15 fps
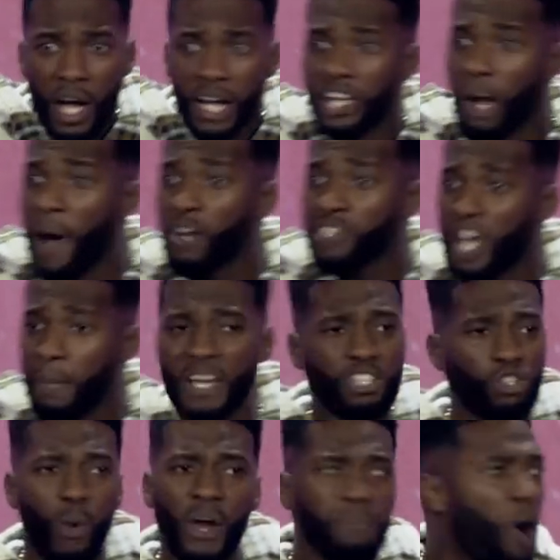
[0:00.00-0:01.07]
Come on, give me
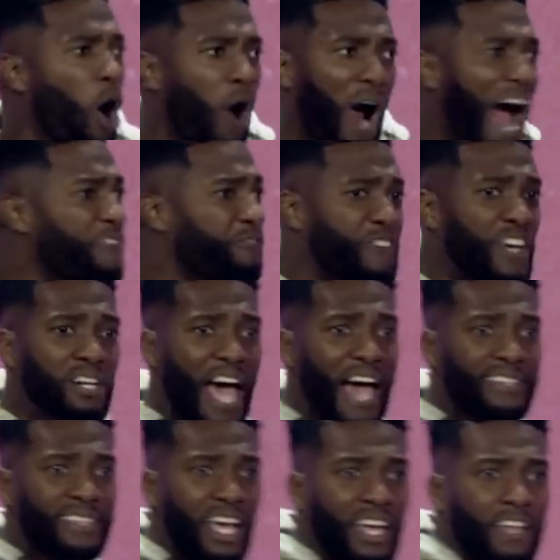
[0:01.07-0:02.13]
three more. I feel
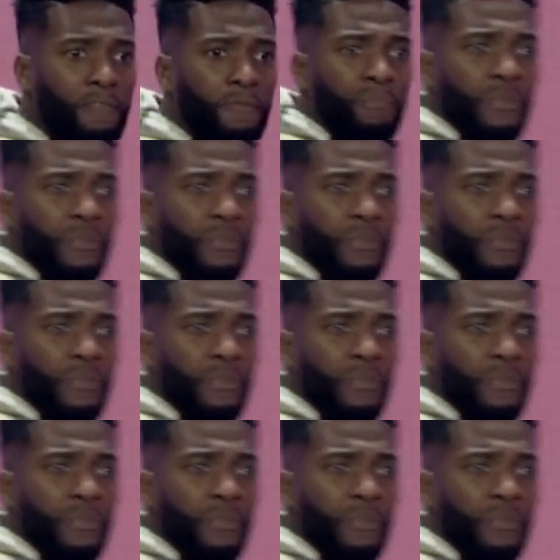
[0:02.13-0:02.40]
that thing.